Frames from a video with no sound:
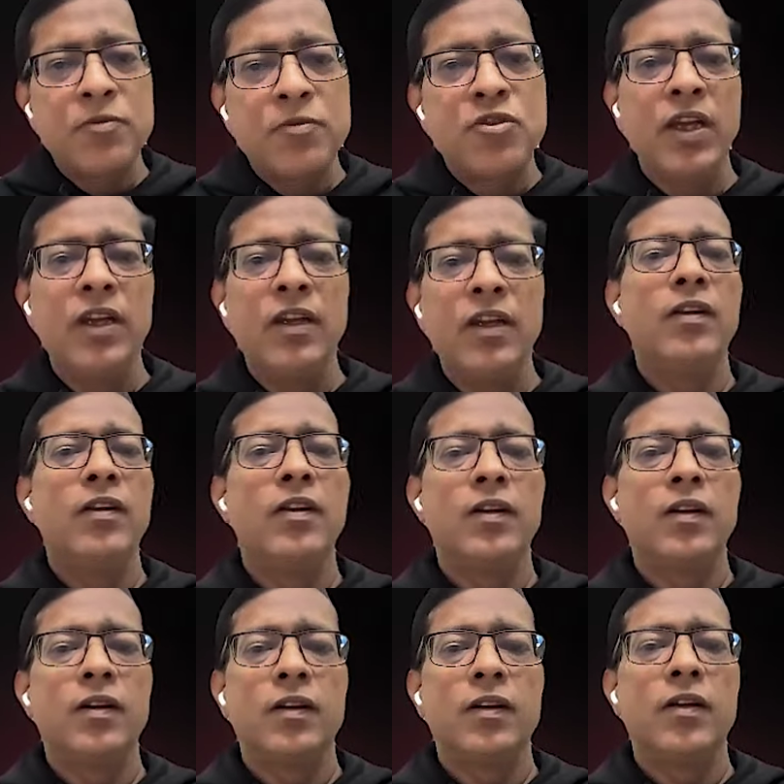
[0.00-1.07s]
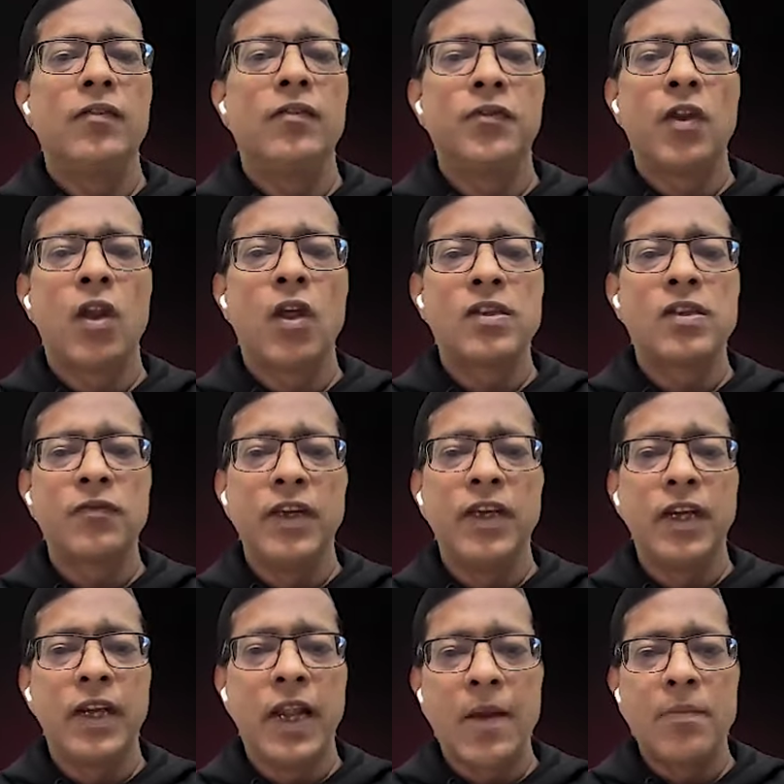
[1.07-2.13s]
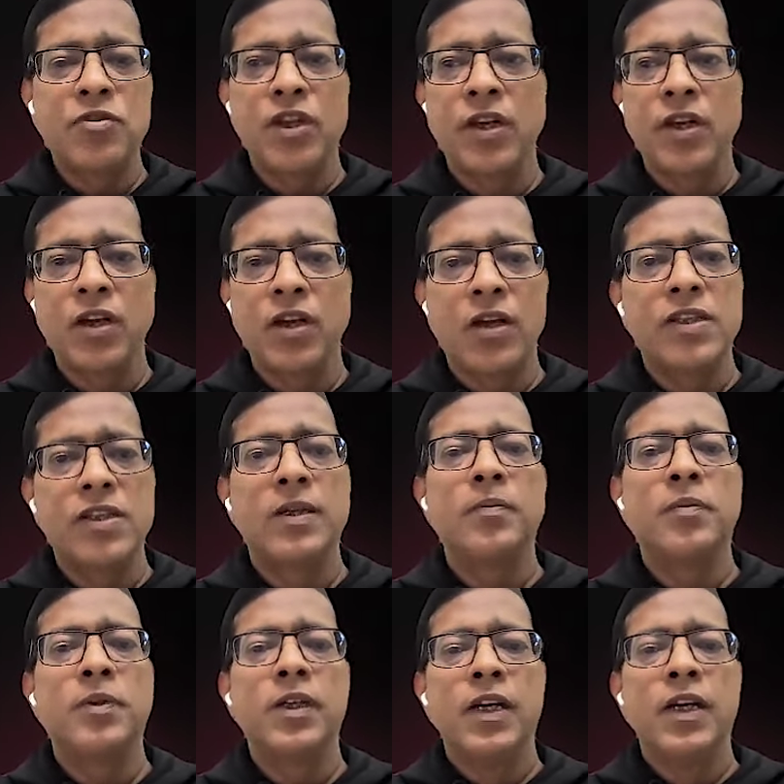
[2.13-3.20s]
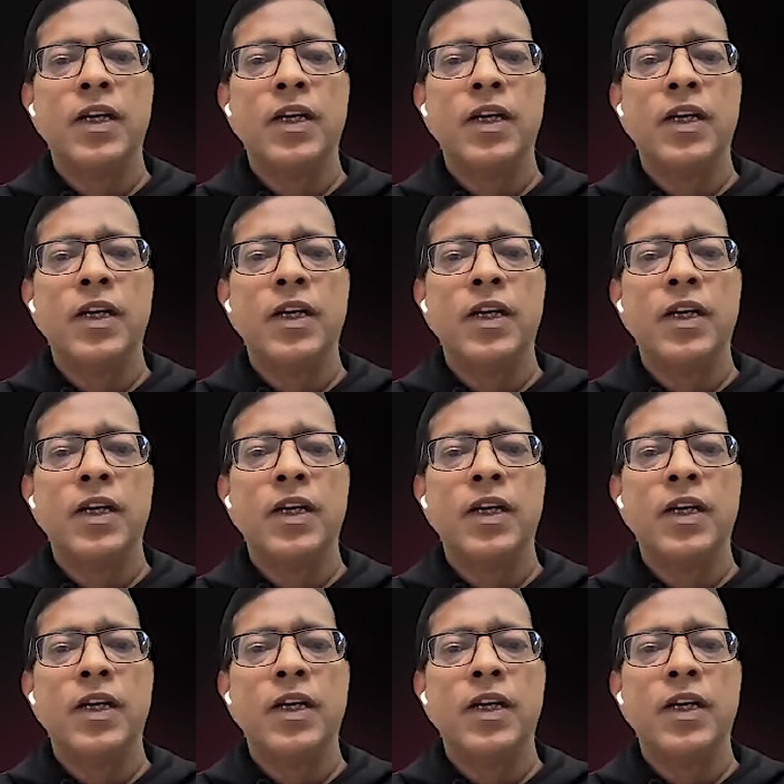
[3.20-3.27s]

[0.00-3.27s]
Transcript: app chain philosophy and app chain concept